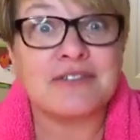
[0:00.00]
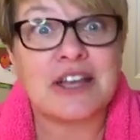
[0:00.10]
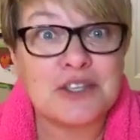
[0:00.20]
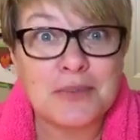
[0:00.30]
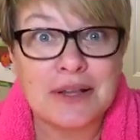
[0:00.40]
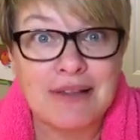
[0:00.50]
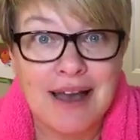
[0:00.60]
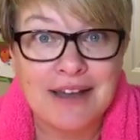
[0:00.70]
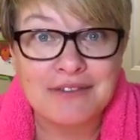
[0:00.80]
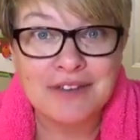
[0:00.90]
Facebook
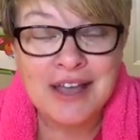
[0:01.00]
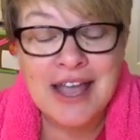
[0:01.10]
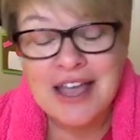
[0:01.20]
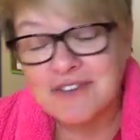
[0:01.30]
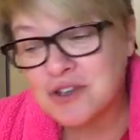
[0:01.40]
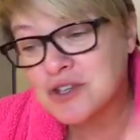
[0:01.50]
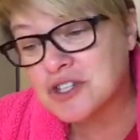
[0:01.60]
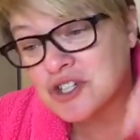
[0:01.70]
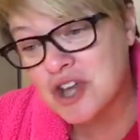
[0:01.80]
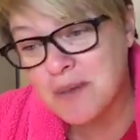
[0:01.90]
Live. If you
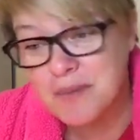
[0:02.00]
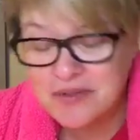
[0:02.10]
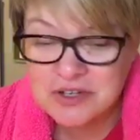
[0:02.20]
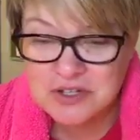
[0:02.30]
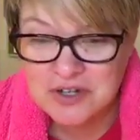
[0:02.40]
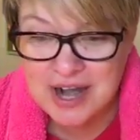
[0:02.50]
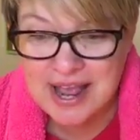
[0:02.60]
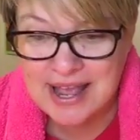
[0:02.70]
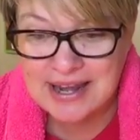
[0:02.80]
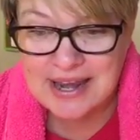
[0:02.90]
just jump on the
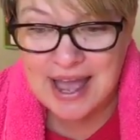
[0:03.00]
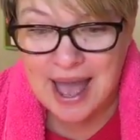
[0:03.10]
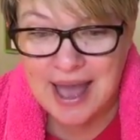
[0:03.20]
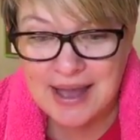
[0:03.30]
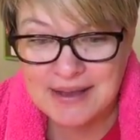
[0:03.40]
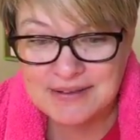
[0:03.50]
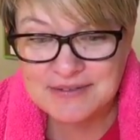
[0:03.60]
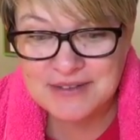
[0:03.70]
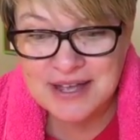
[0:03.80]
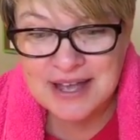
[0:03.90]
train
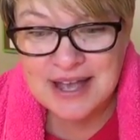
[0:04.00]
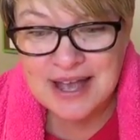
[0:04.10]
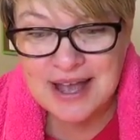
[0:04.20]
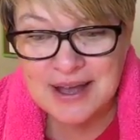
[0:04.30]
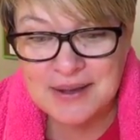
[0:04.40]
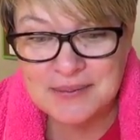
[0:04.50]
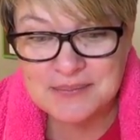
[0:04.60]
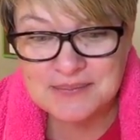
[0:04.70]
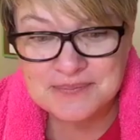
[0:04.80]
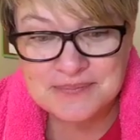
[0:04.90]
of
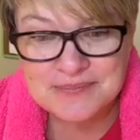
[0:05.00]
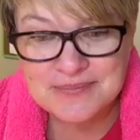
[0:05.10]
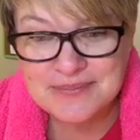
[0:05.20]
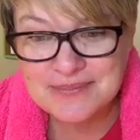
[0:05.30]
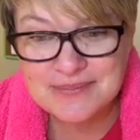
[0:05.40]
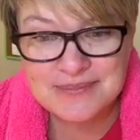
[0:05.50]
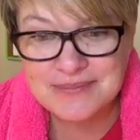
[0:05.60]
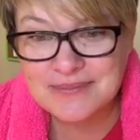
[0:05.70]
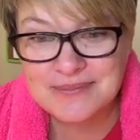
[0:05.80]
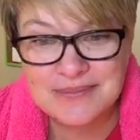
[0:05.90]
um,
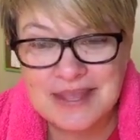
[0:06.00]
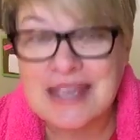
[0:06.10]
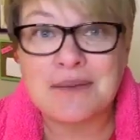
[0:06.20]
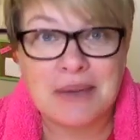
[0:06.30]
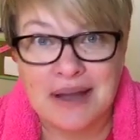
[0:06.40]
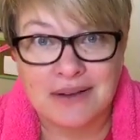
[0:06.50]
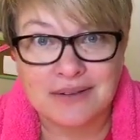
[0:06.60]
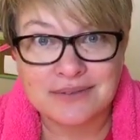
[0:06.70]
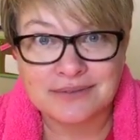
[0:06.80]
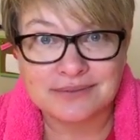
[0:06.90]
email
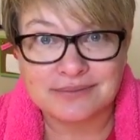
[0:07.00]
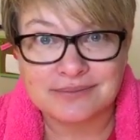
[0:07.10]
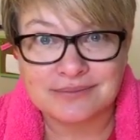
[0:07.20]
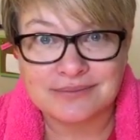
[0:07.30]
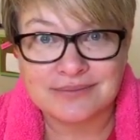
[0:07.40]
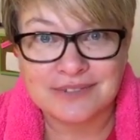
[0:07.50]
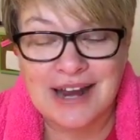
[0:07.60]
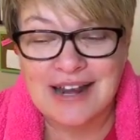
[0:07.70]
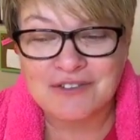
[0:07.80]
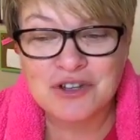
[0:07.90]

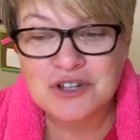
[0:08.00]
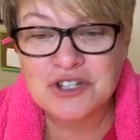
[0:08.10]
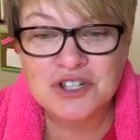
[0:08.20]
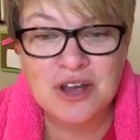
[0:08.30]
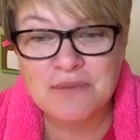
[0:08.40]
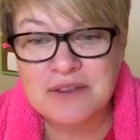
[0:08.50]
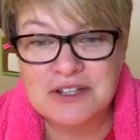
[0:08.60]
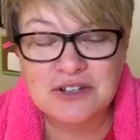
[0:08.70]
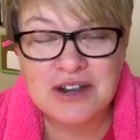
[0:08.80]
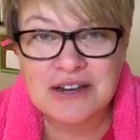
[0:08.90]
right? If you just jump on the
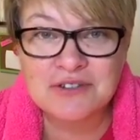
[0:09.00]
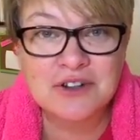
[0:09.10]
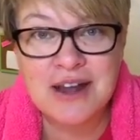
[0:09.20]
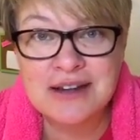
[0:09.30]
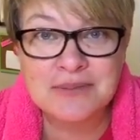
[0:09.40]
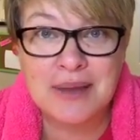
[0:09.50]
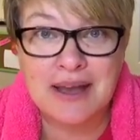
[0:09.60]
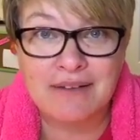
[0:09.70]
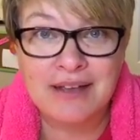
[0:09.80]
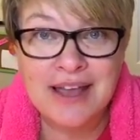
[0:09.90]
train of direct
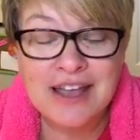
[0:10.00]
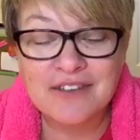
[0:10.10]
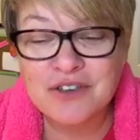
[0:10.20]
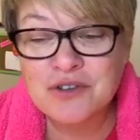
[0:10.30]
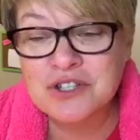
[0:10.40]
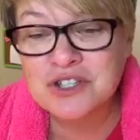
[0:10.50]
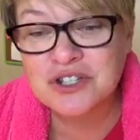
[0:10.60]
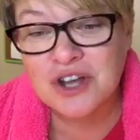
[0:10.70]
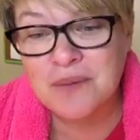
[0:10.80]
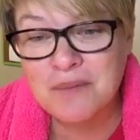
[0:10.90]
mail, if you just
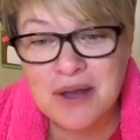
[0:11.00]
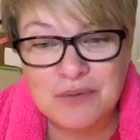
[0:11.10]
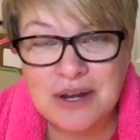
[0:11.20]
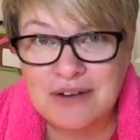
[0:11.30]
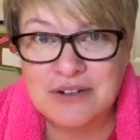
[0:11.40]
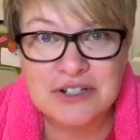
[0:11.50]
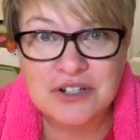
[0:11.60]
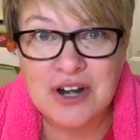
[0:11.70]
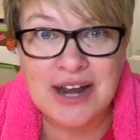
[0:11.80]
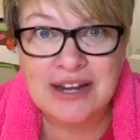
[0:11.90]
jump on whatever
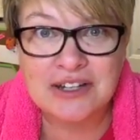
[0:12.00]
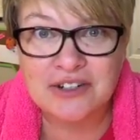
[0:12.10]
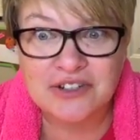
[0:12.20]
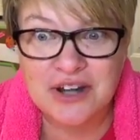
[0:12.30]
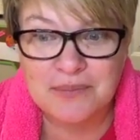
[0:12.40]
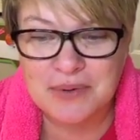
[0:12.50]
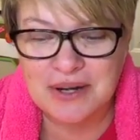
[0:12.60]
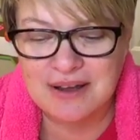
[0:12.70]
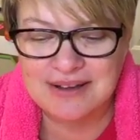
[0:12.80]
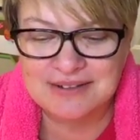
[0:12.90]
train you're jumping
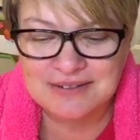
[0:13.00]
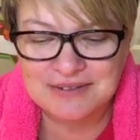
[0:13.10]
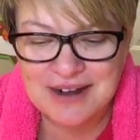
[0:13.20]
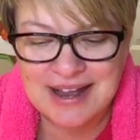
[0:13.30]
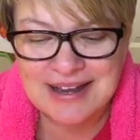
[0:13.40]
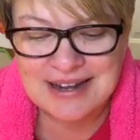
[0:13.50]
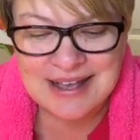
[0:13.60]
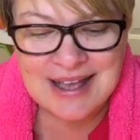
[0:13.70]
on, right?